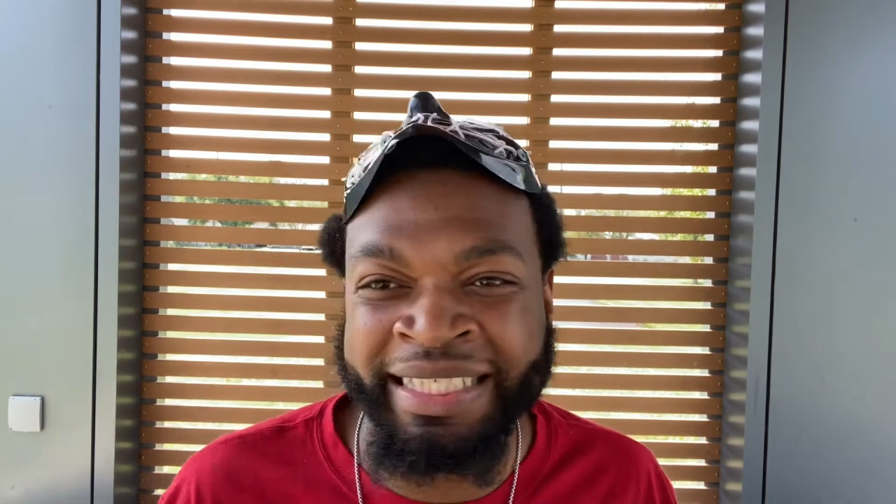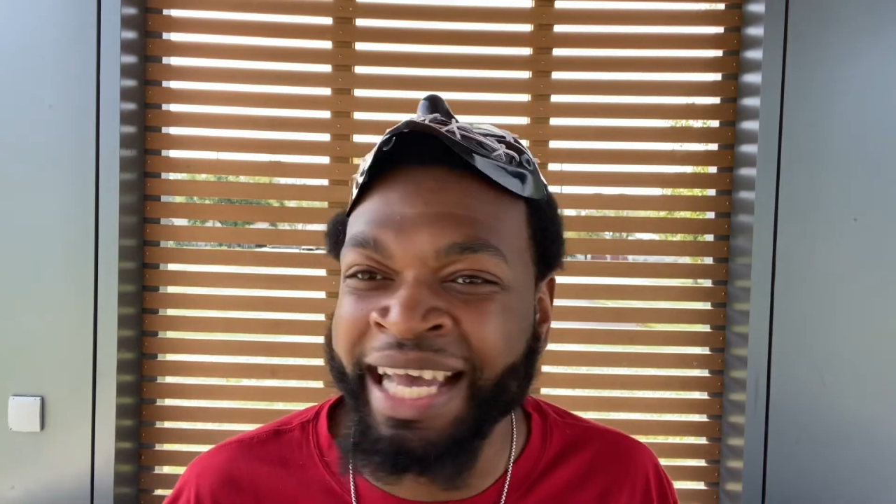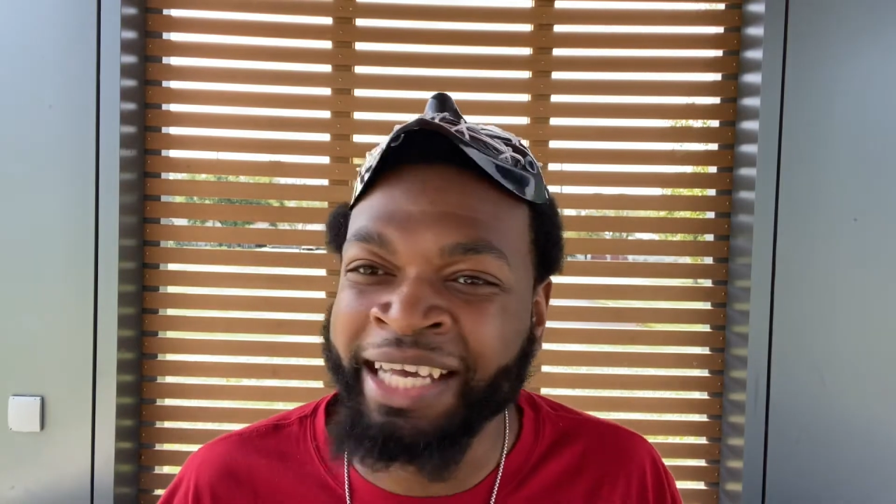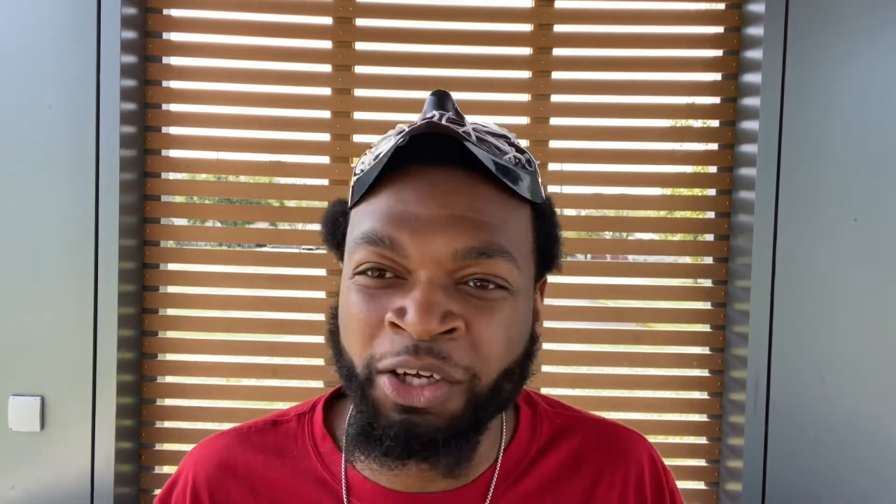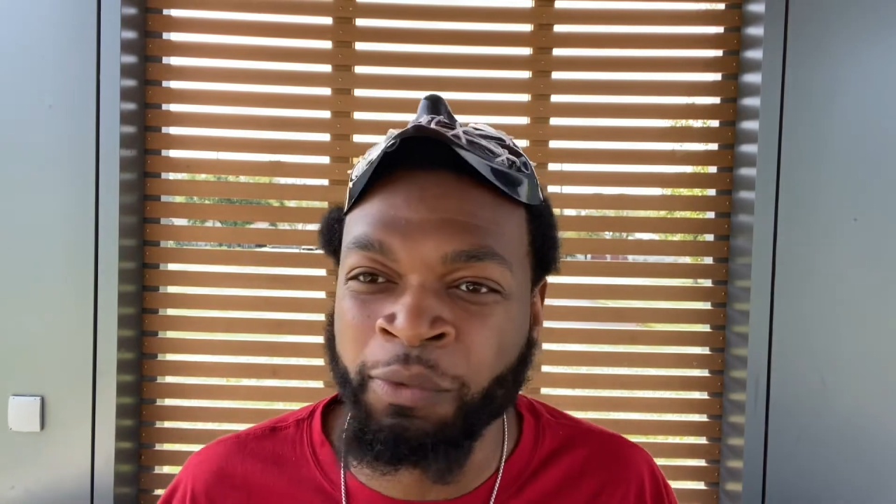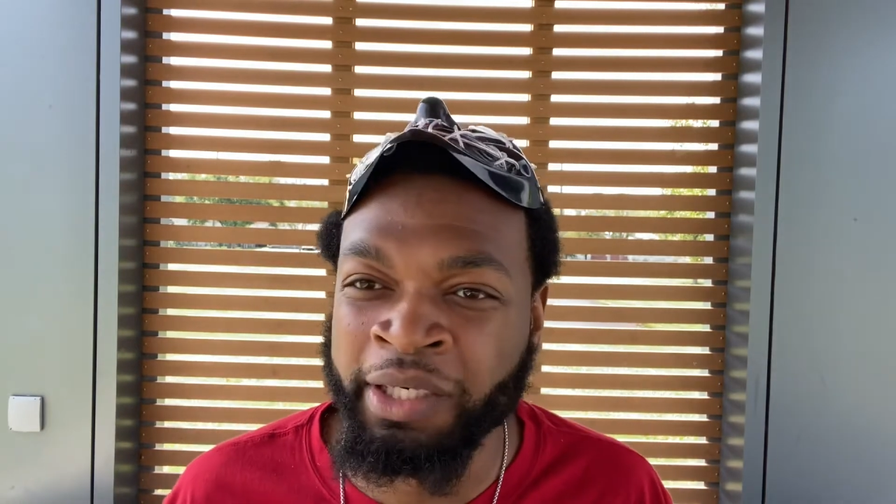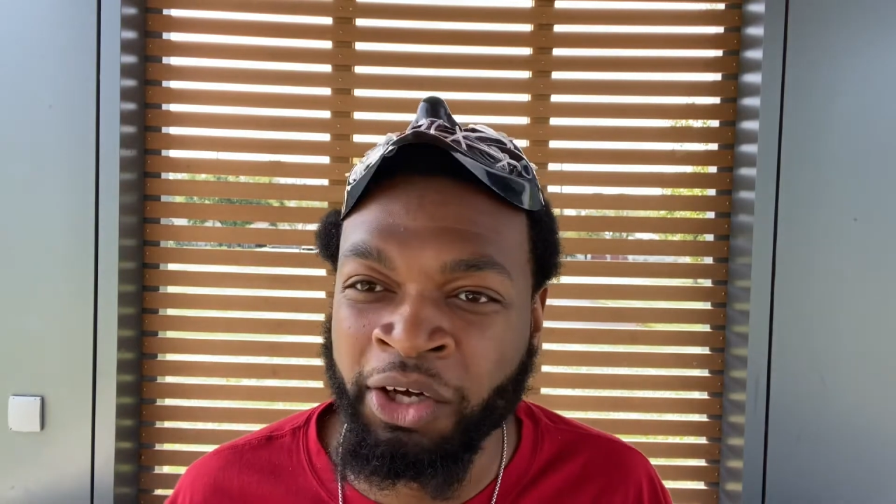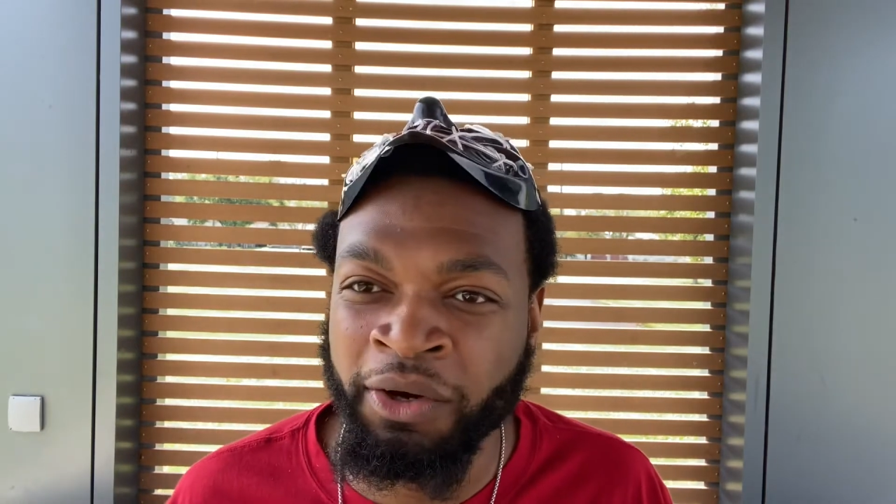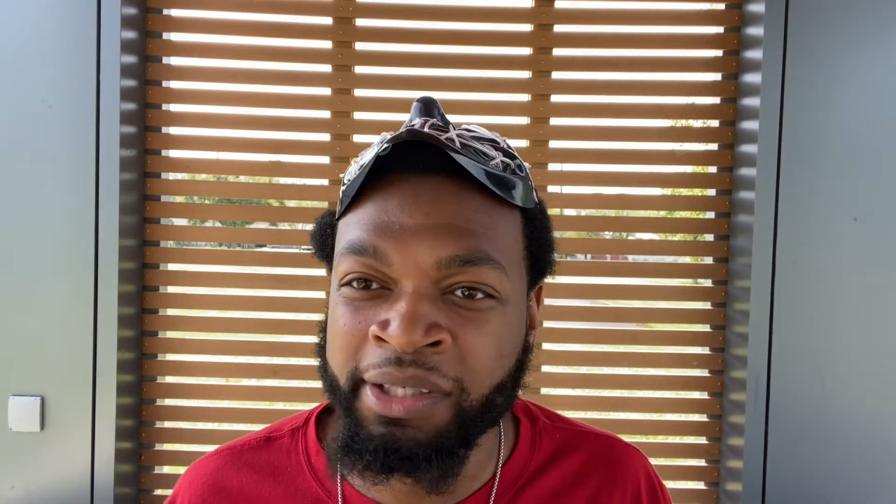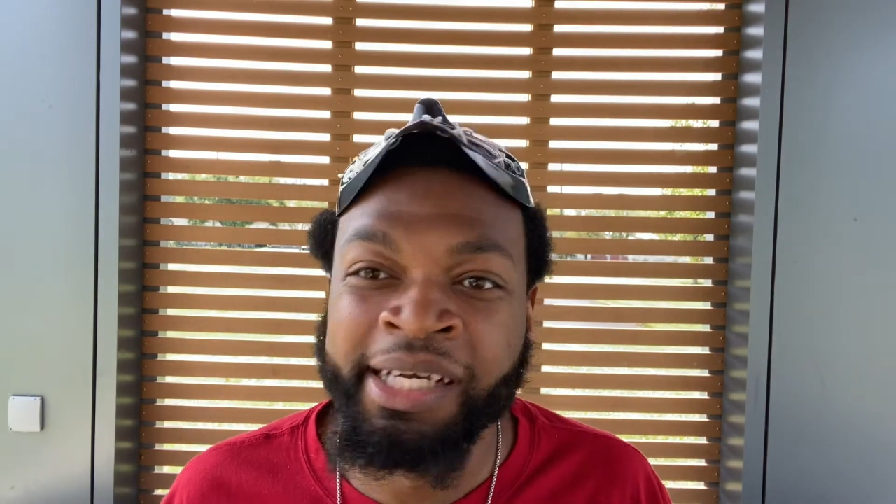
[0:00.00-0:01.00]
got going
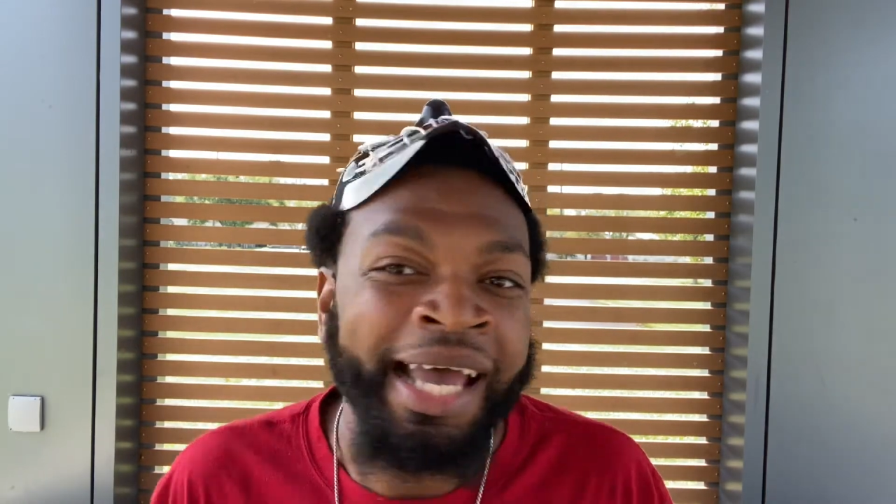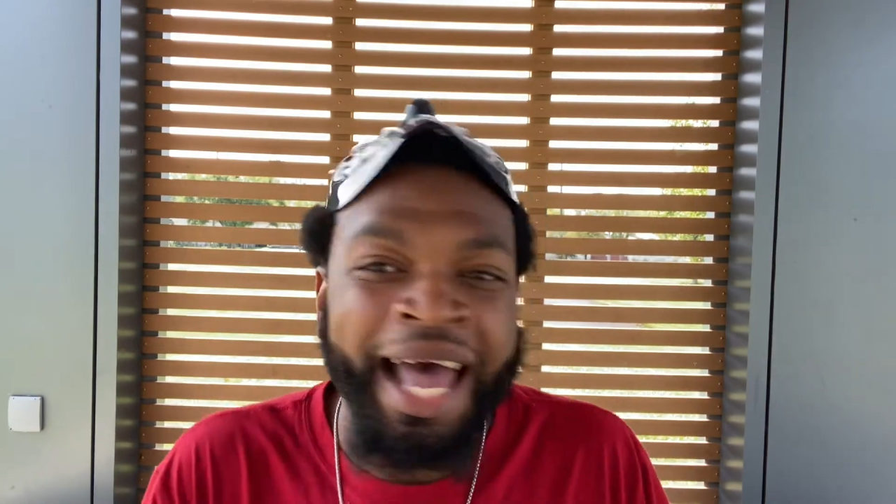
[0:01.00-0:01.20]
on.